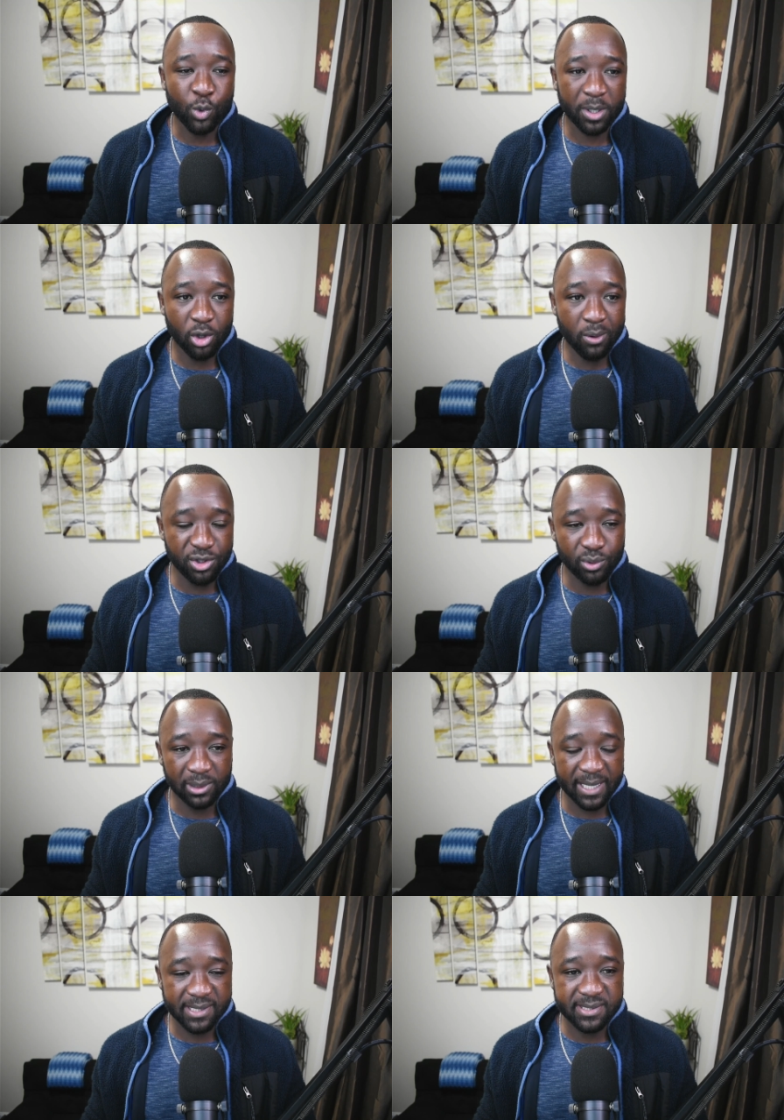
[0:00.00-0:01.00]
you want to go ahead and
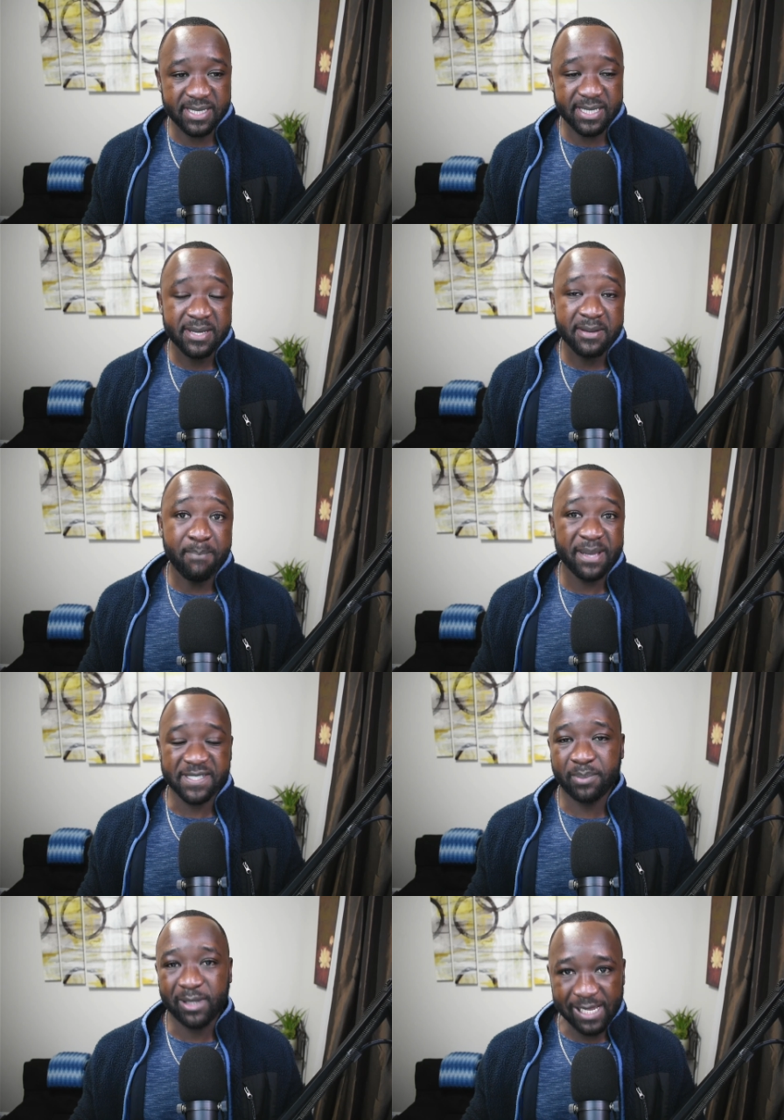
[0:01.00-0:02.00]
utilize the
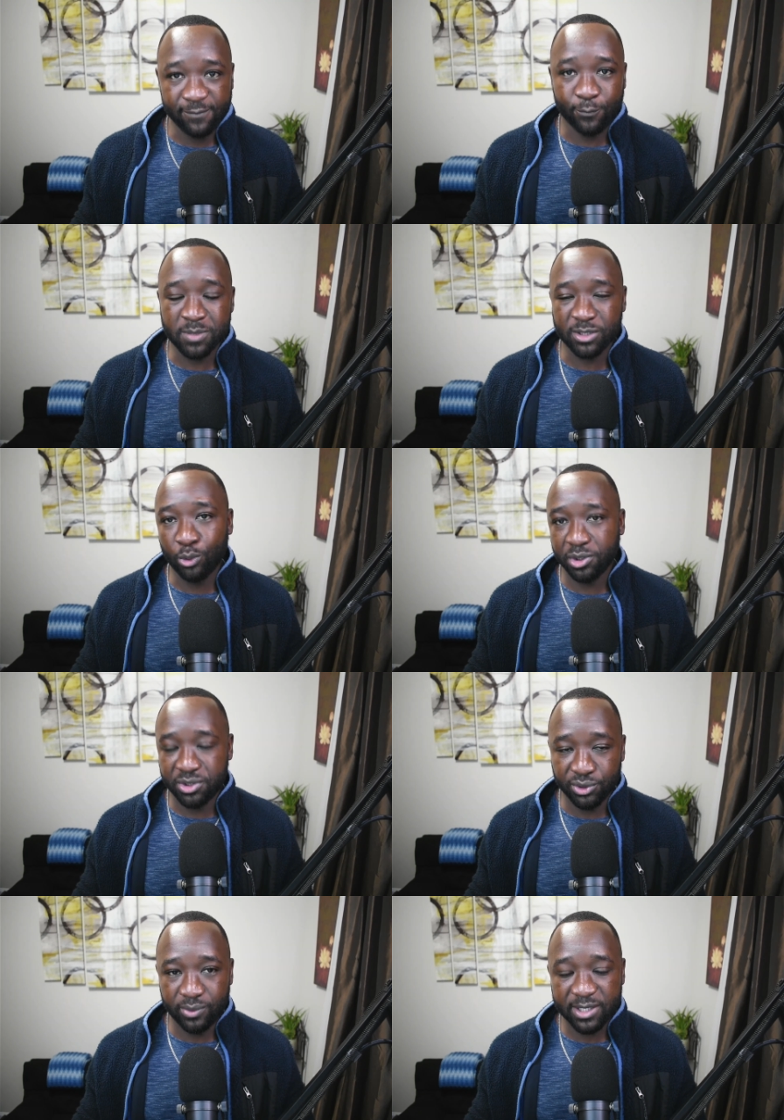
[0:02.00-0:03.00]
best platforms in order
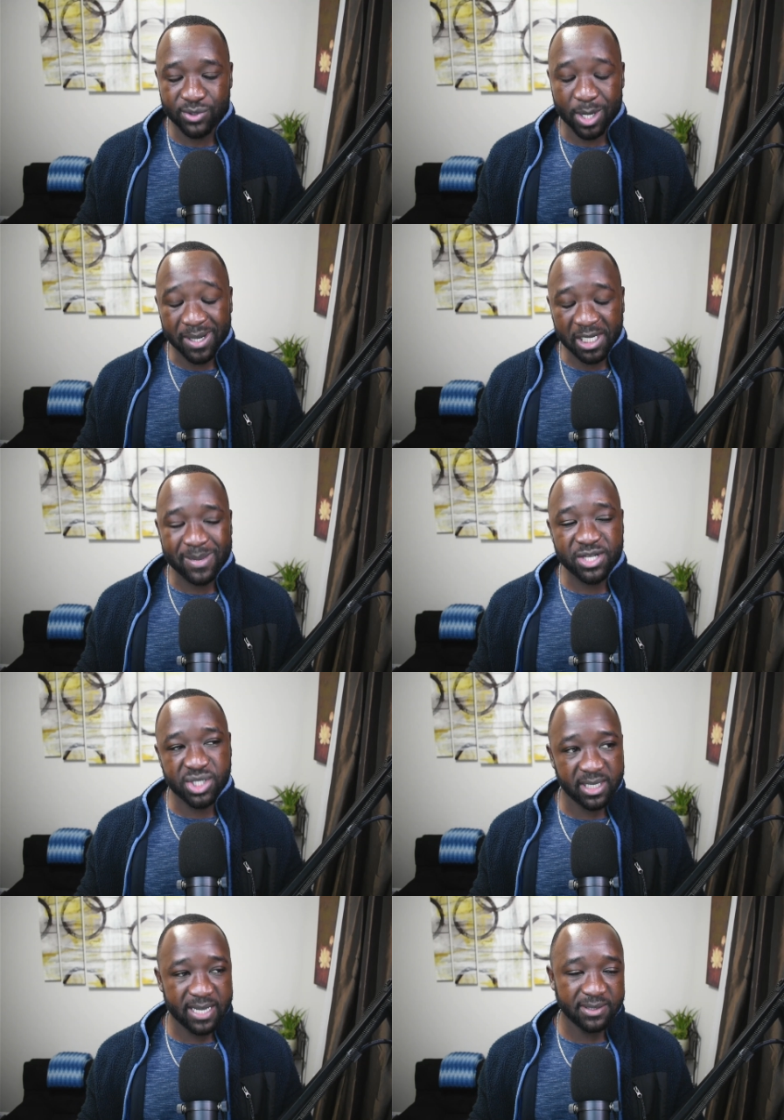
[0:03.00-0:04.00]
to do that. So I recommend
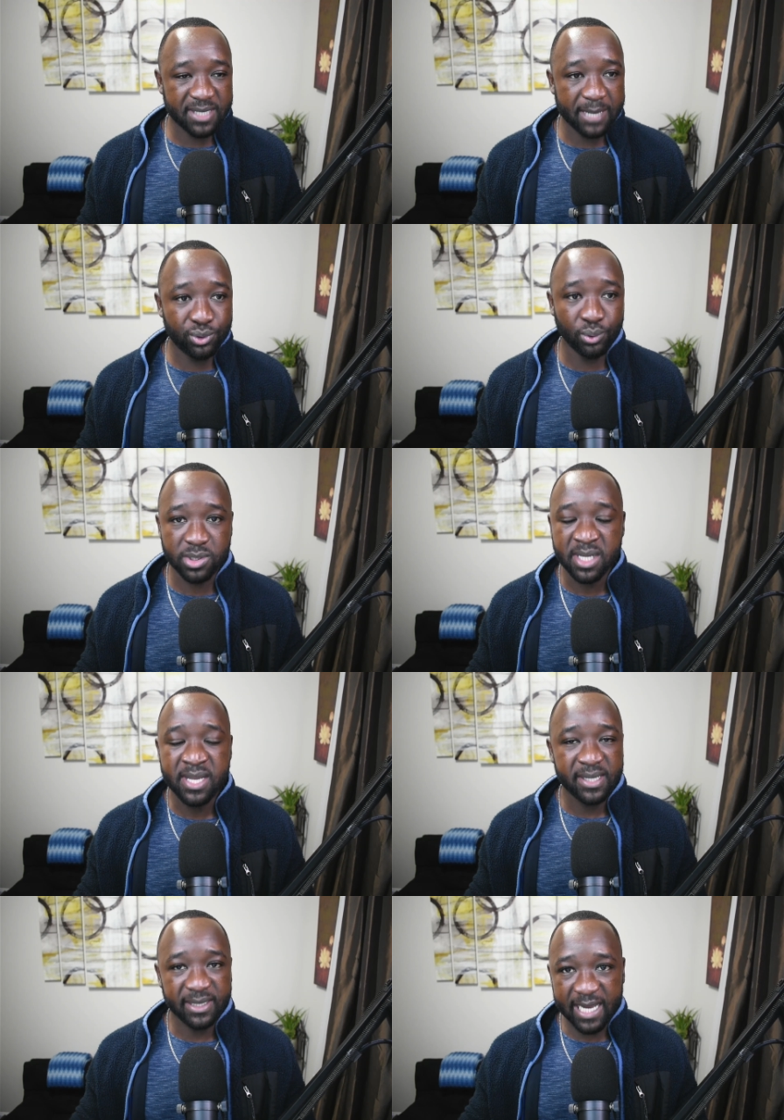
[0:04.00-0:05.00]
checking out TapTools.
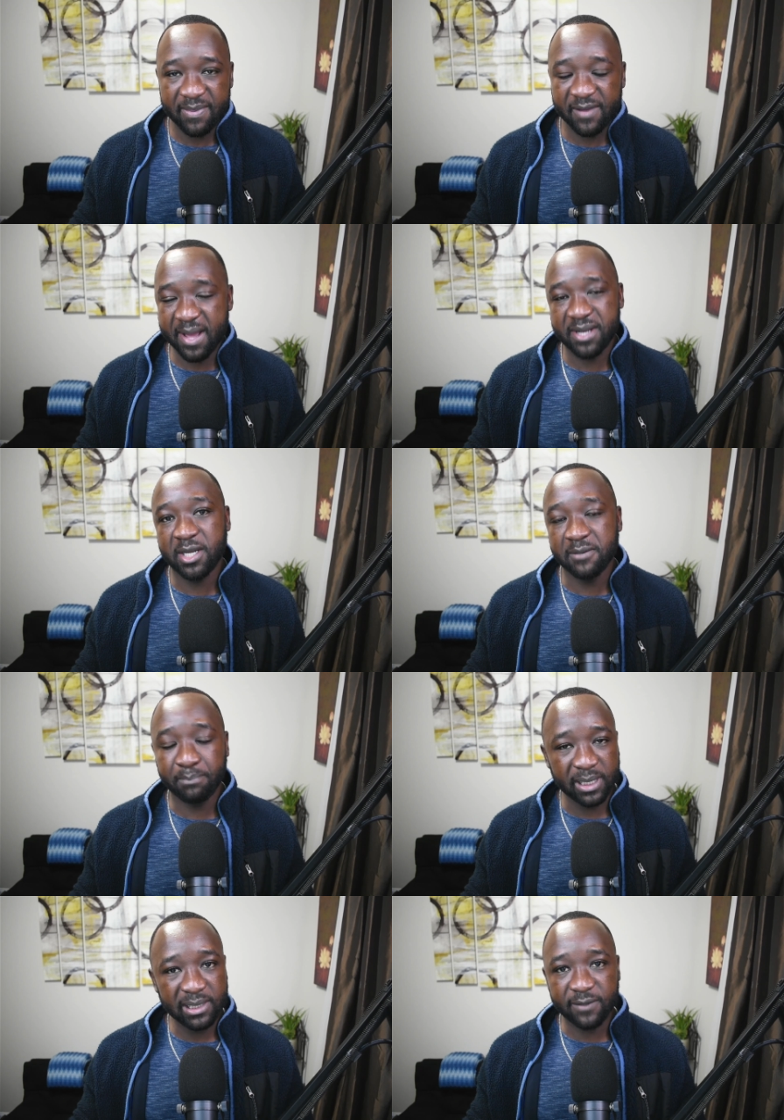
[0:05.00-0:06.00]
Again, they've got a
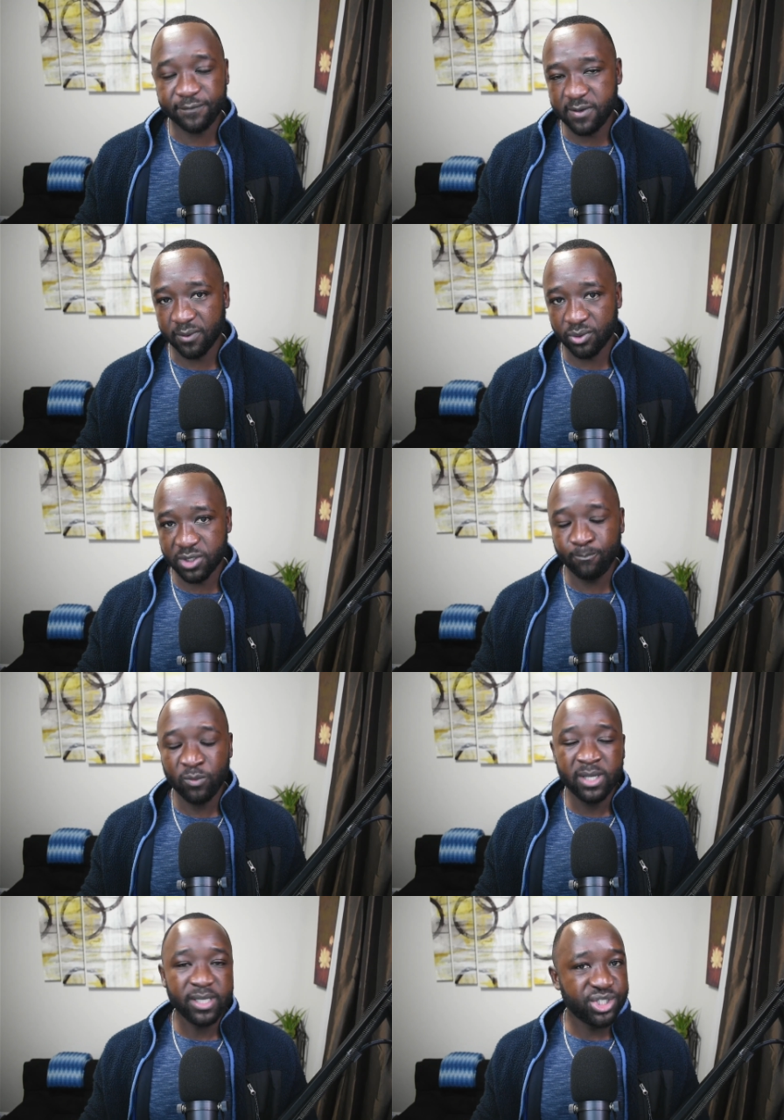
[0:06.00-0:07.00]
completely free version.
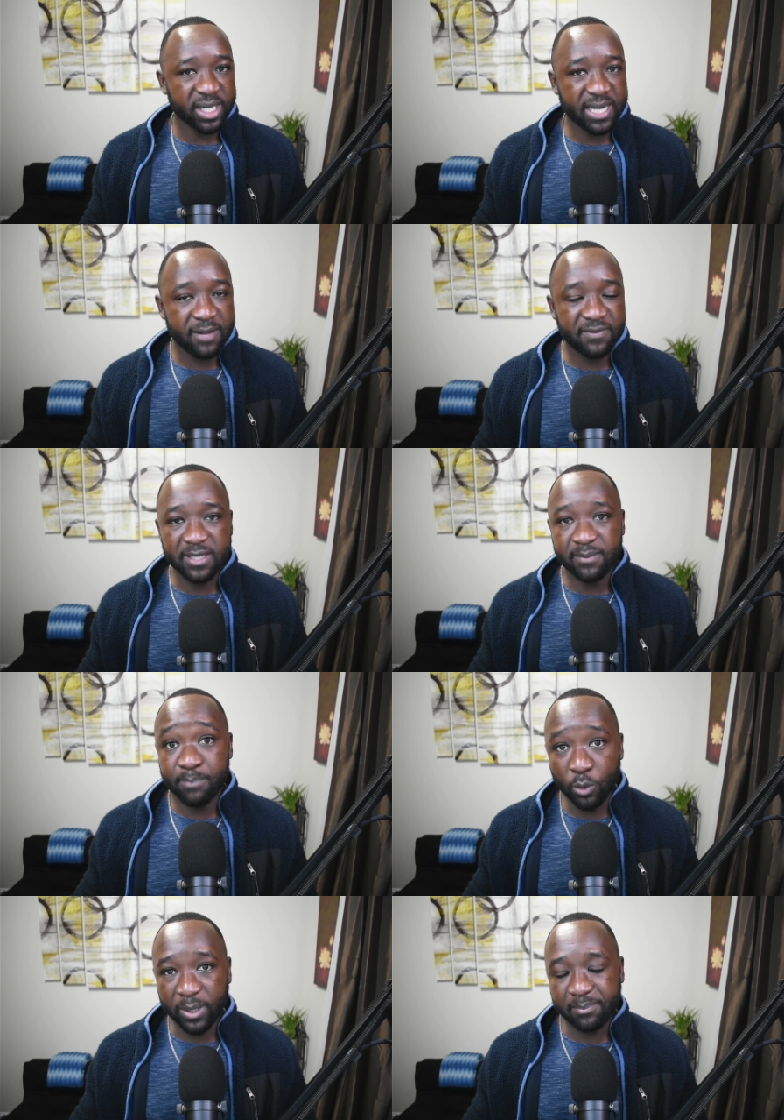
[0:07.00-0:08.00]
Check out the
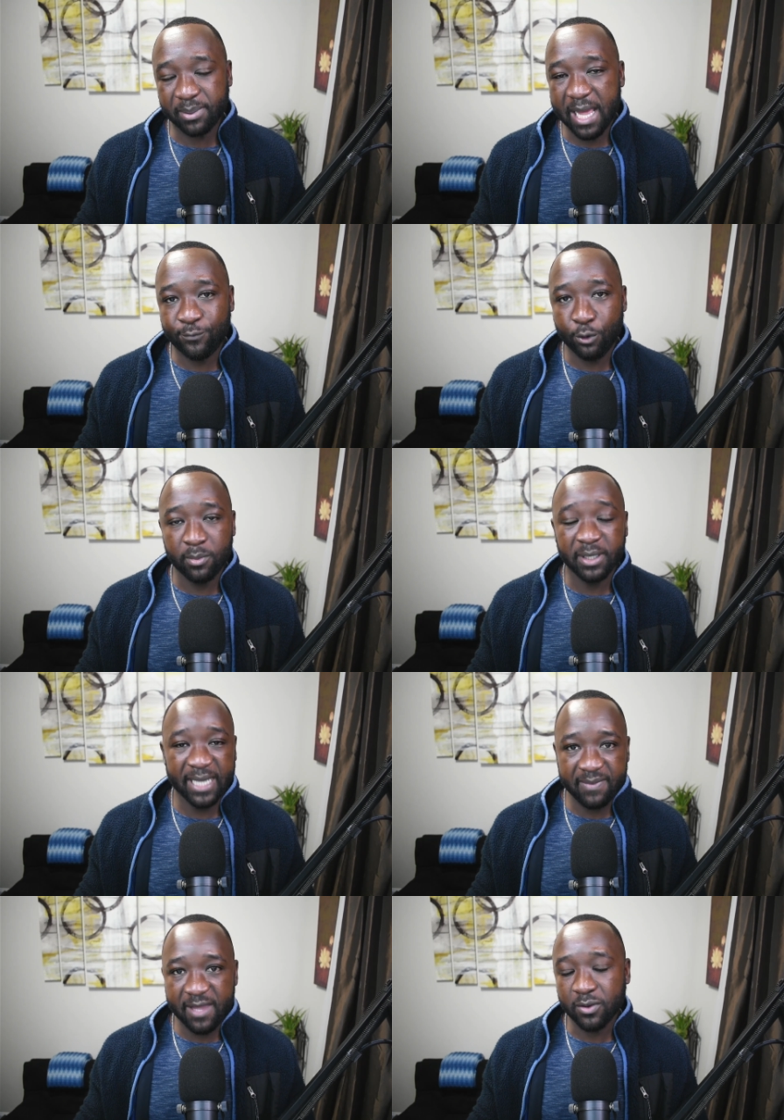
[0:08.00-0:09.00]
Poki platform.
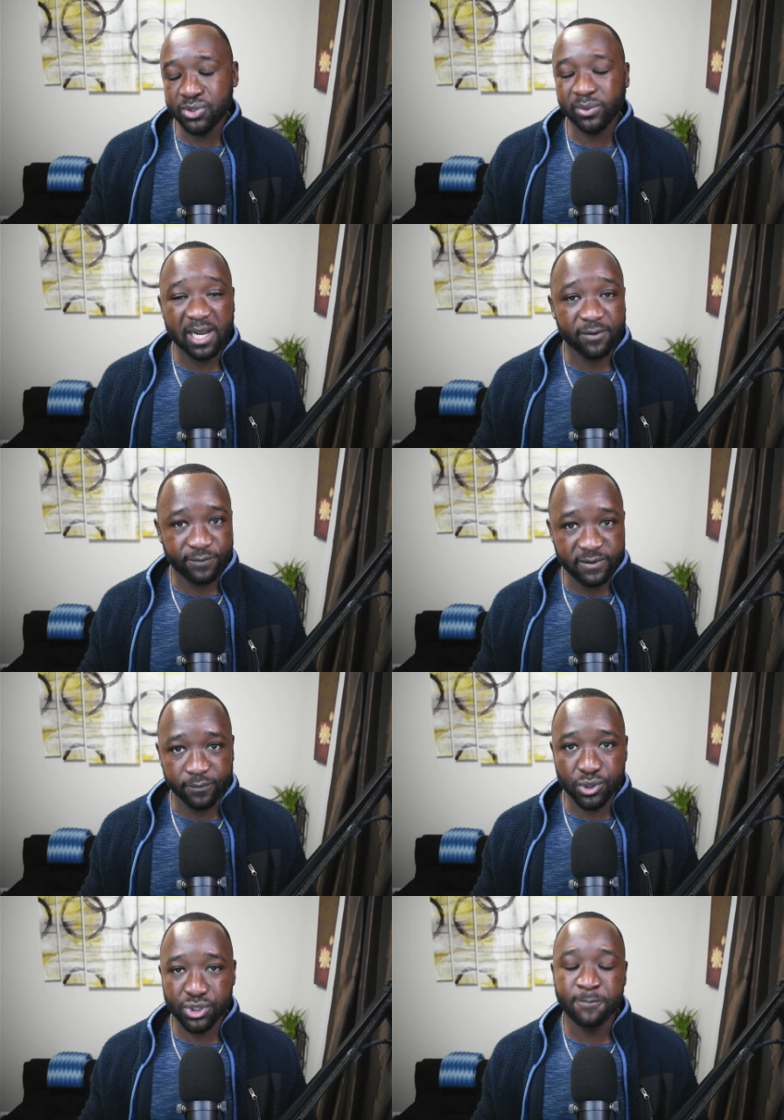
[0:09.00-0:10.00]
Again, they've also got a free
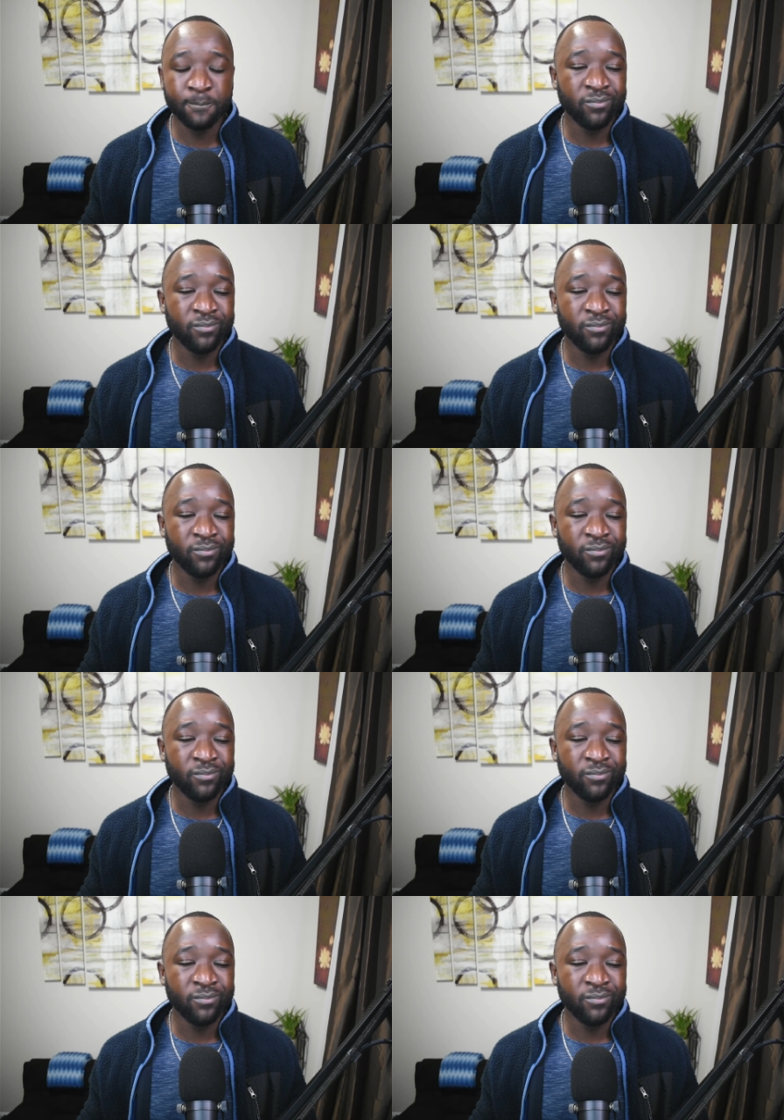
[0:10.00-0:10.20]
version,